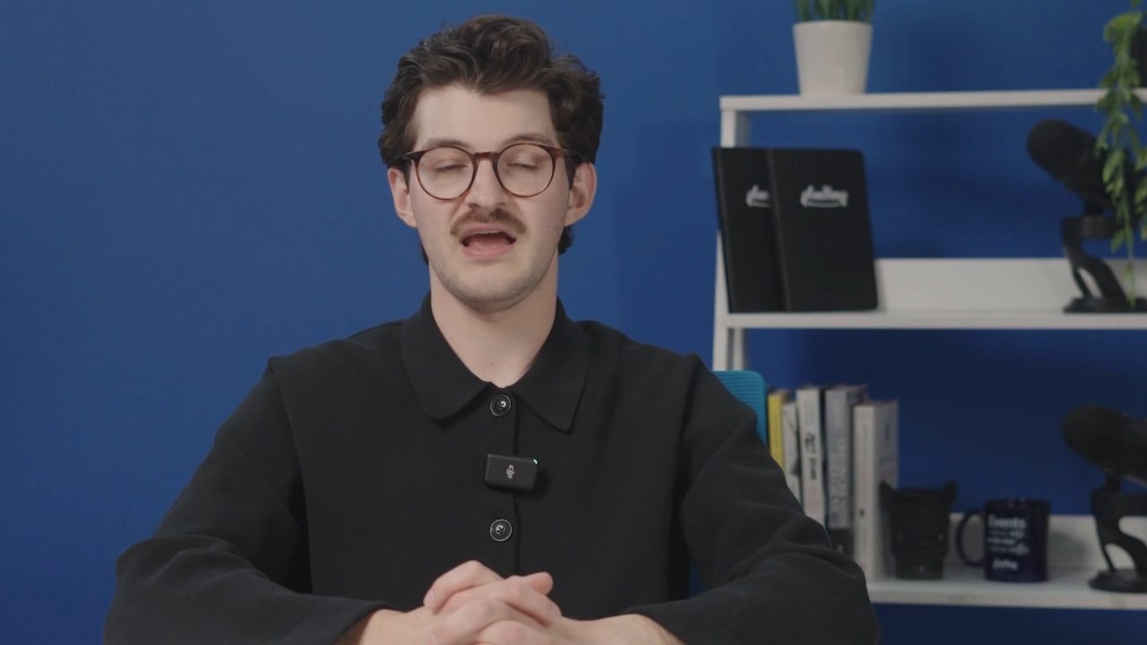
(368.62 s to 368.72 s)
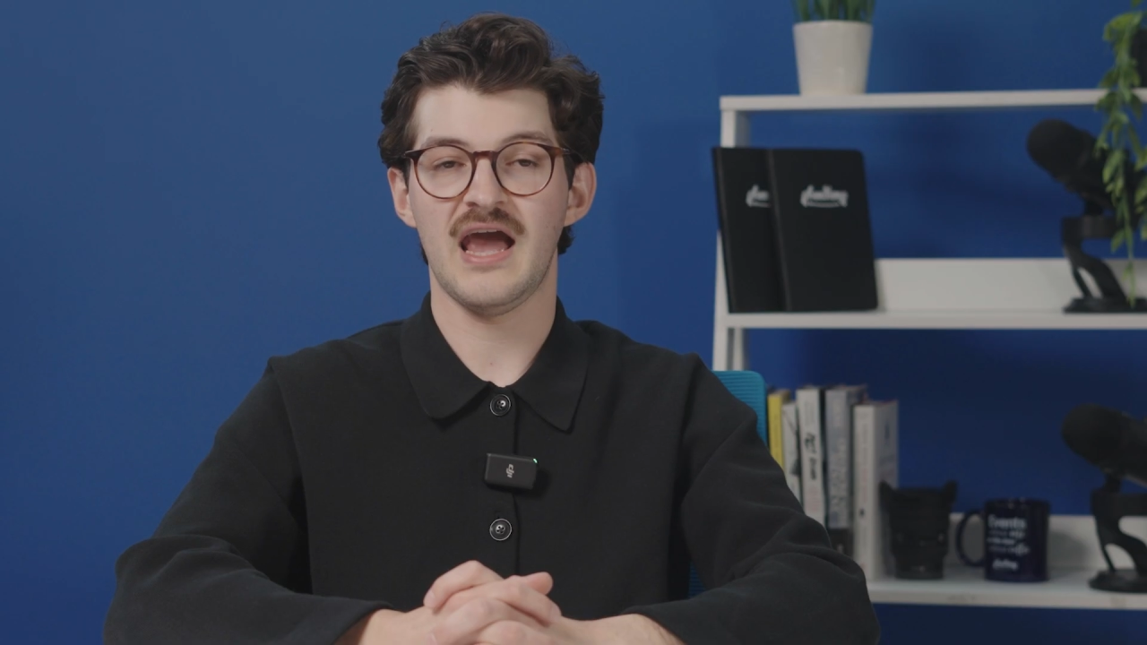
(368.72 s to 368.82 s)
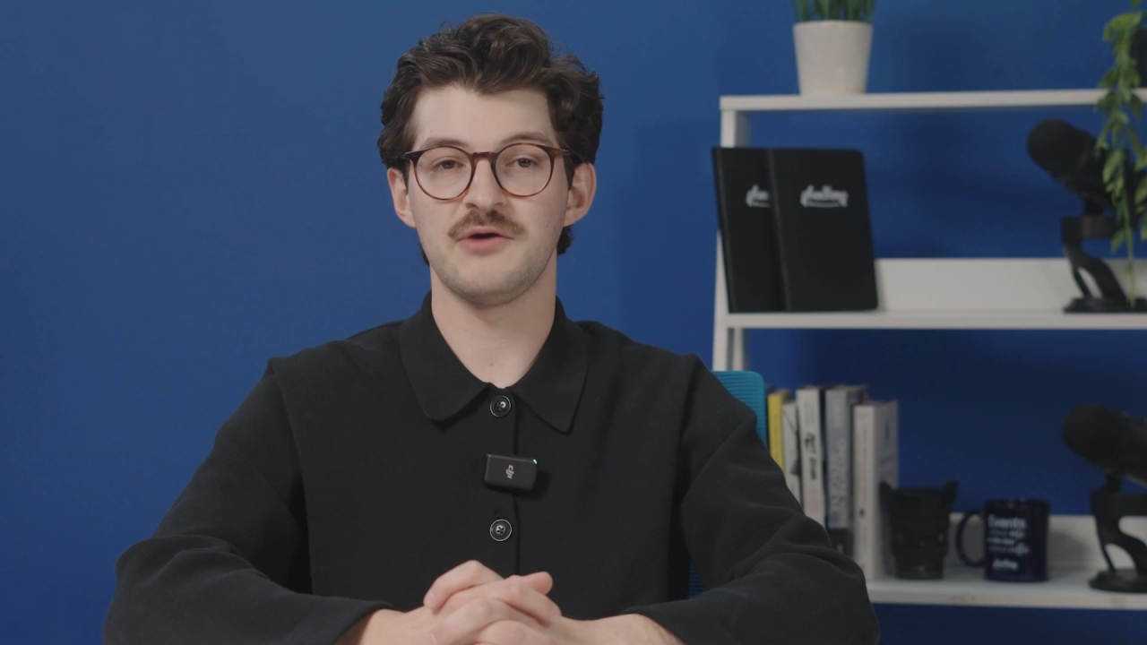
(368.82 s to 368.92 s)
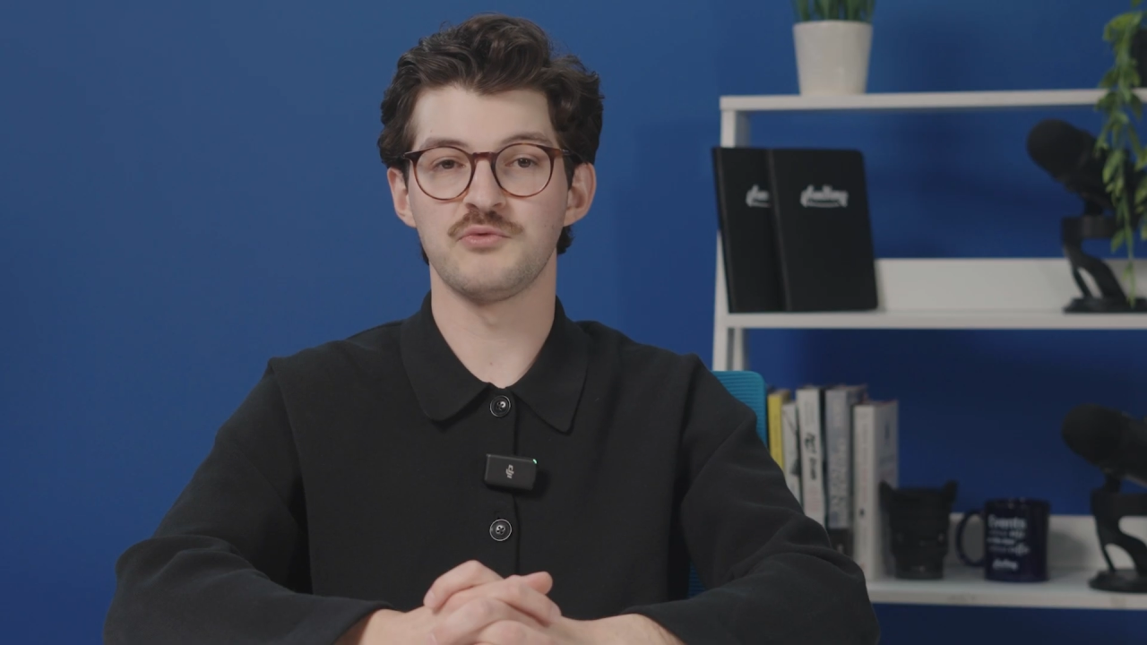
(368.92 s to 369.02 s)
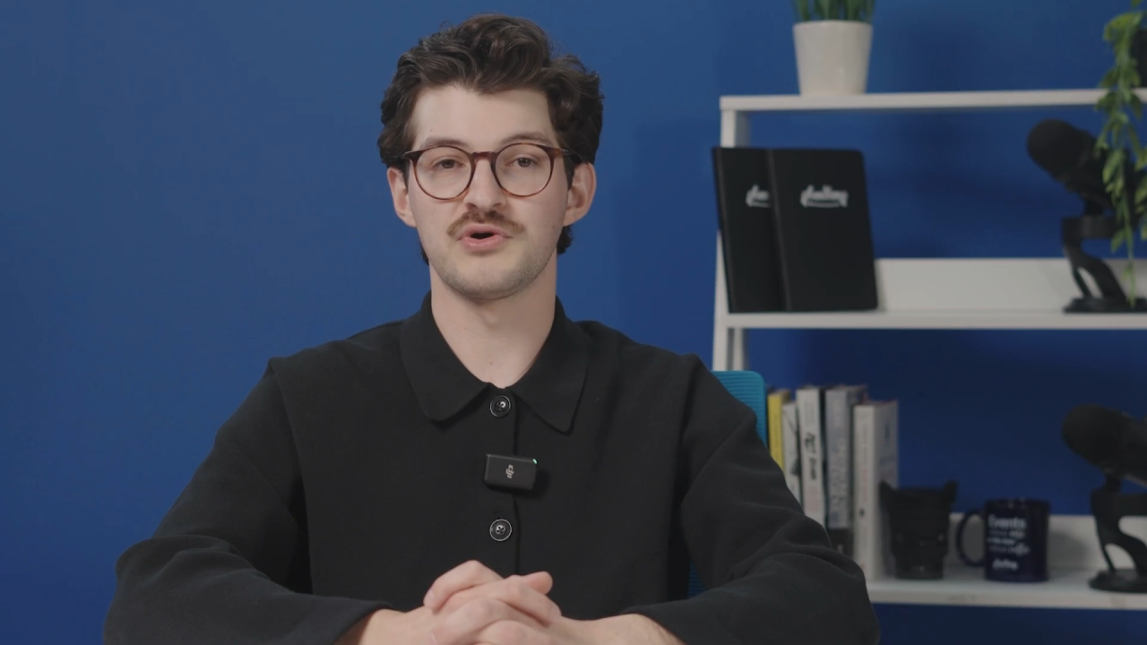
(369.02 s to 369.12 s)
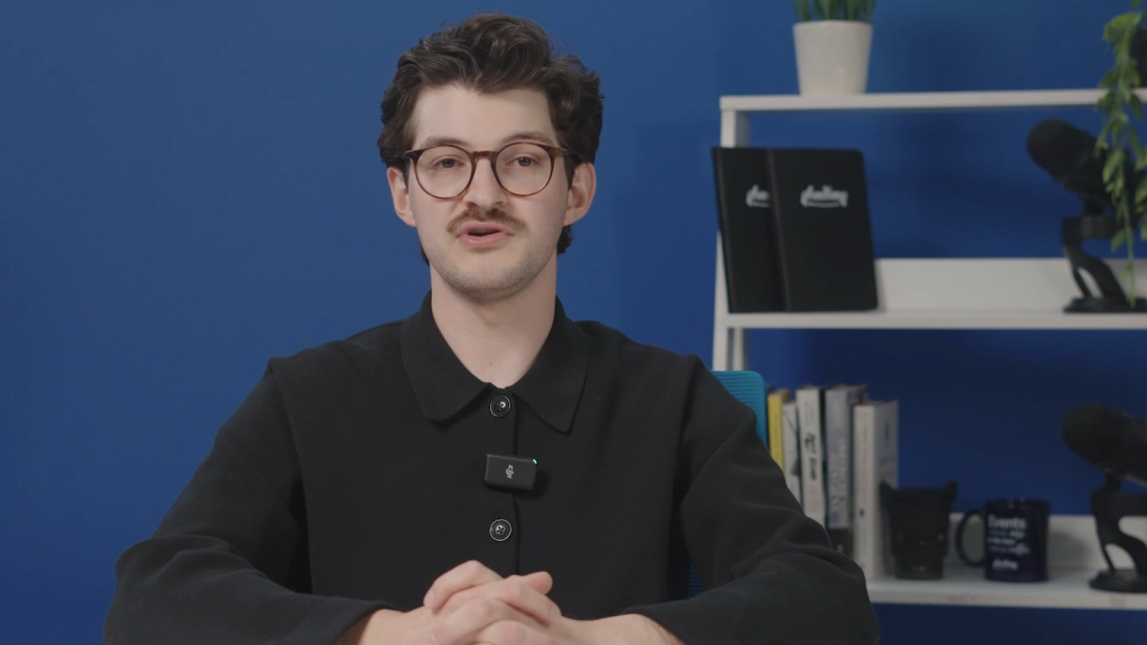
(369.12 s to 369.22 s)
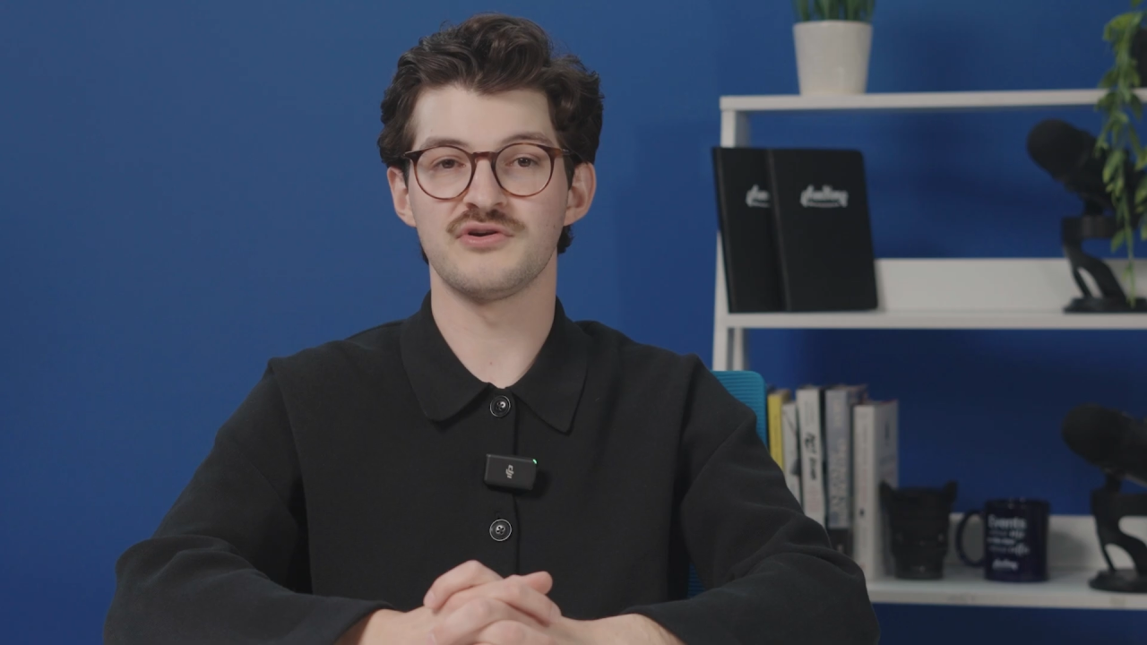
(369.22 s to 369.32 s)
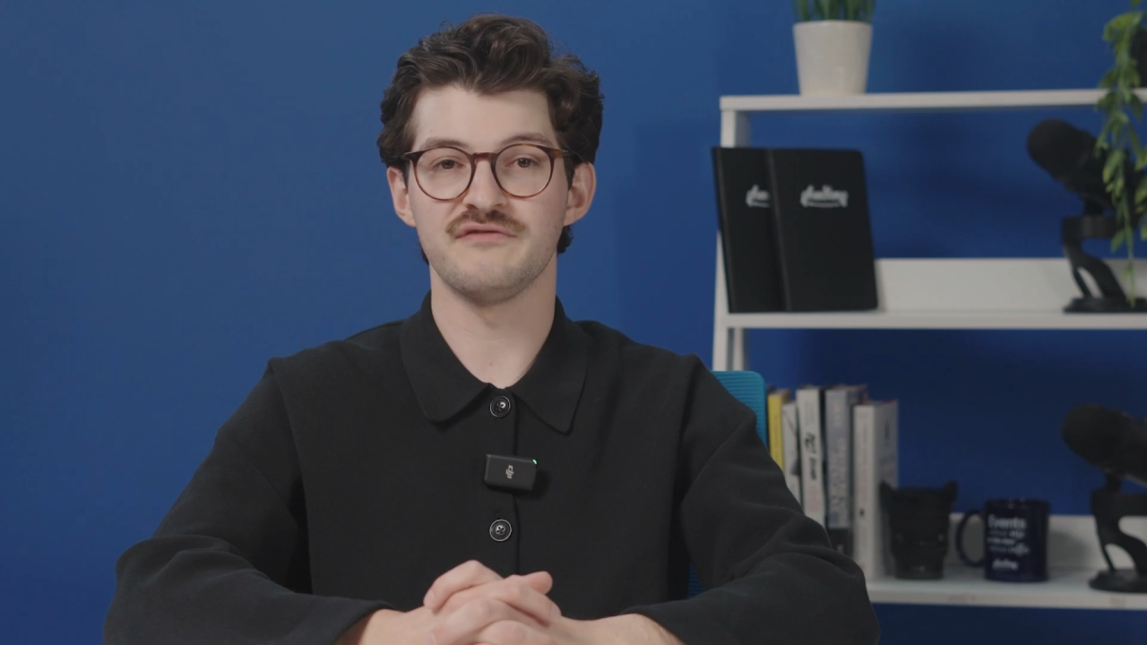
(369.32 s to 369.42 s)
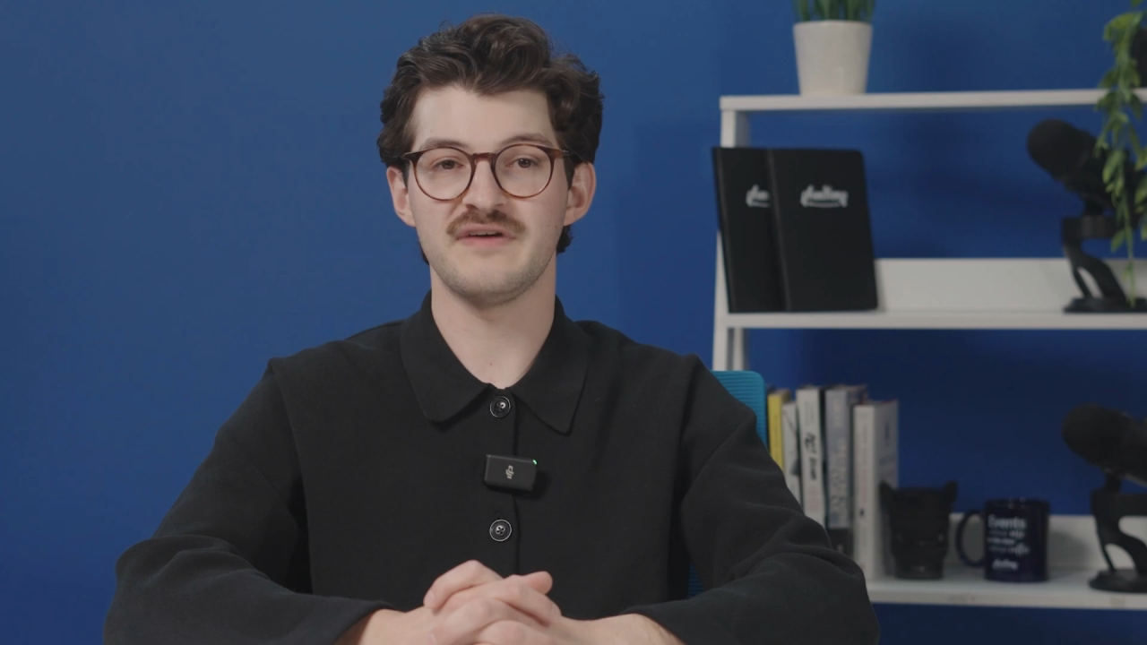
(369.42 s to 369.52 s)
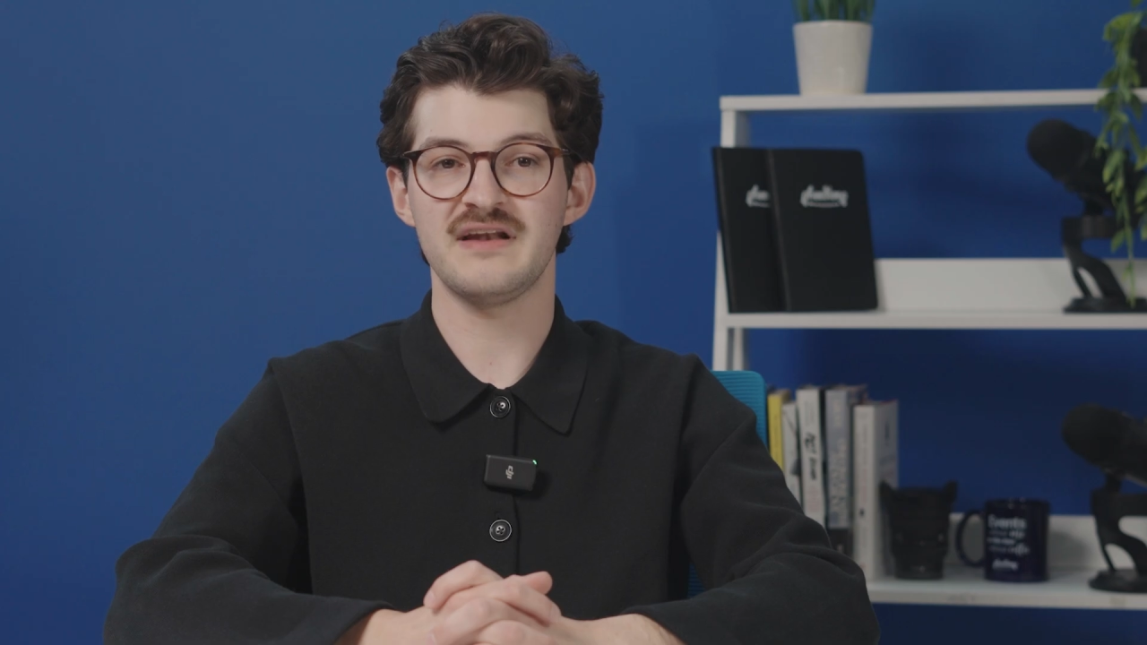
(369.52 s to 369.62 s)
And when
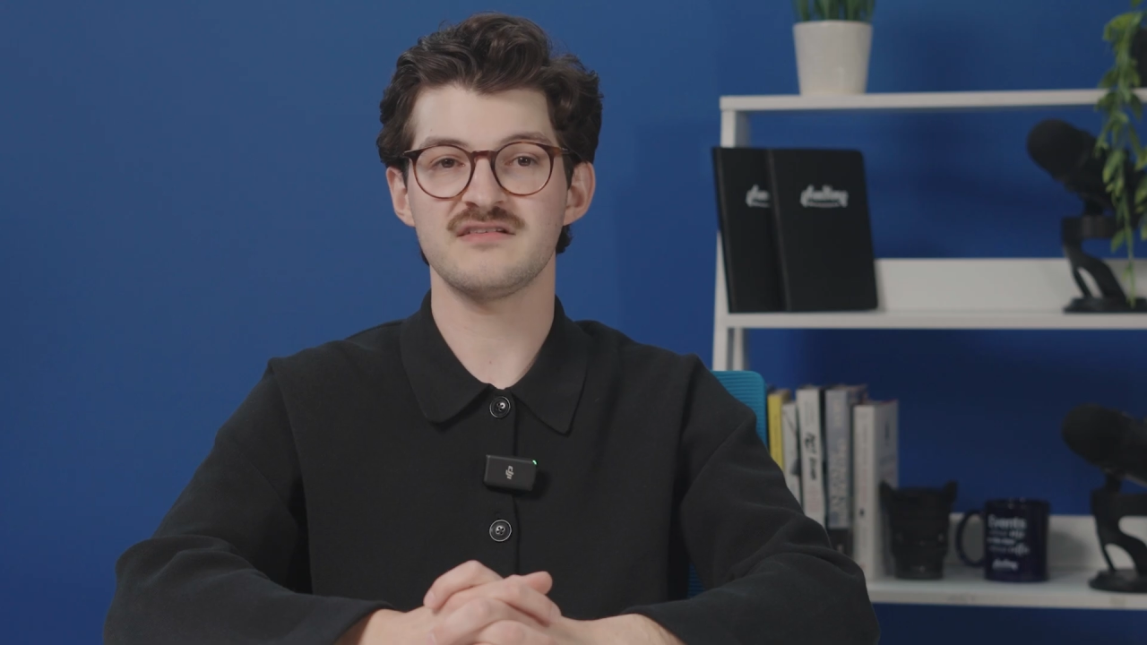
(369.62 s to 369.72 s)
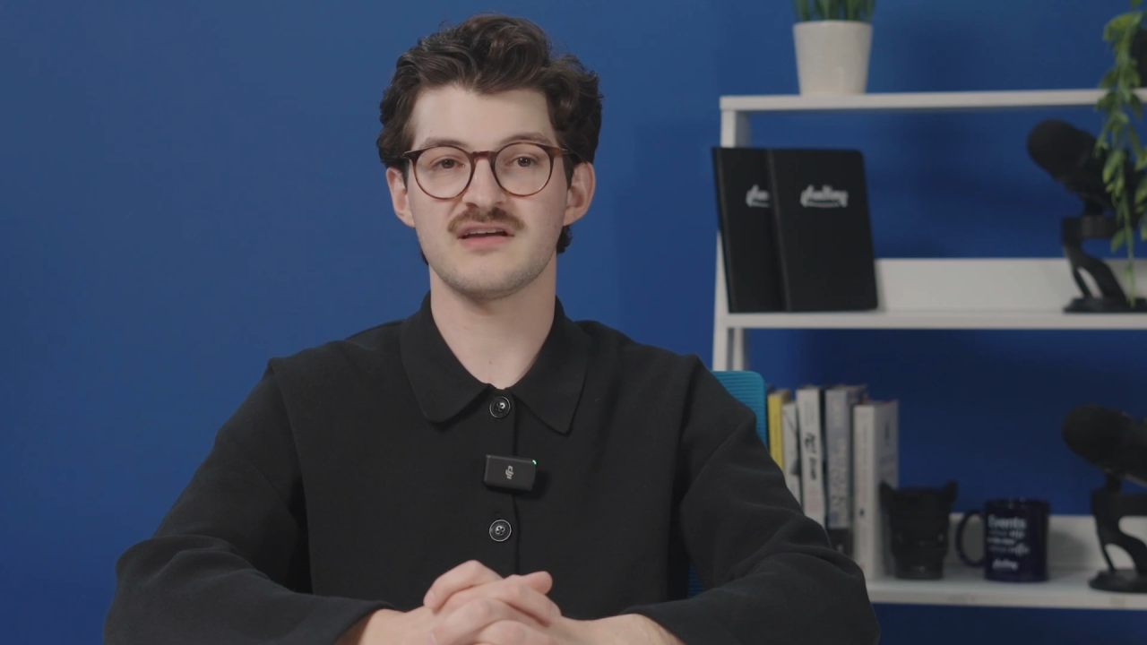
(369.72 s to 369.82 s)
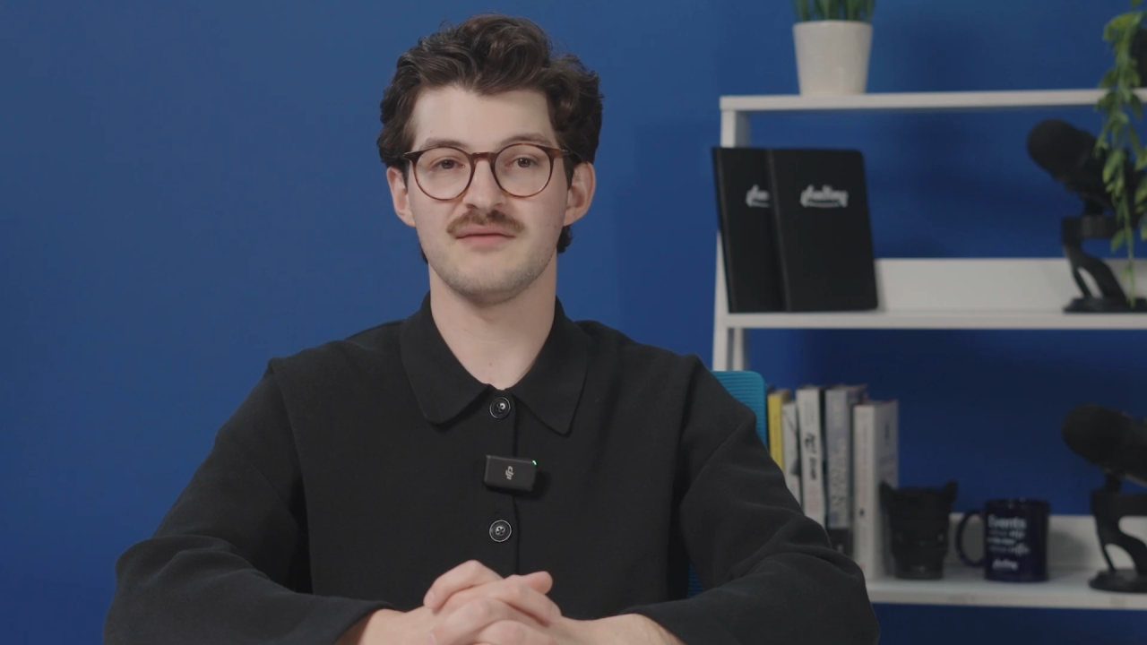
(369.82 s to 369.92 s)
your event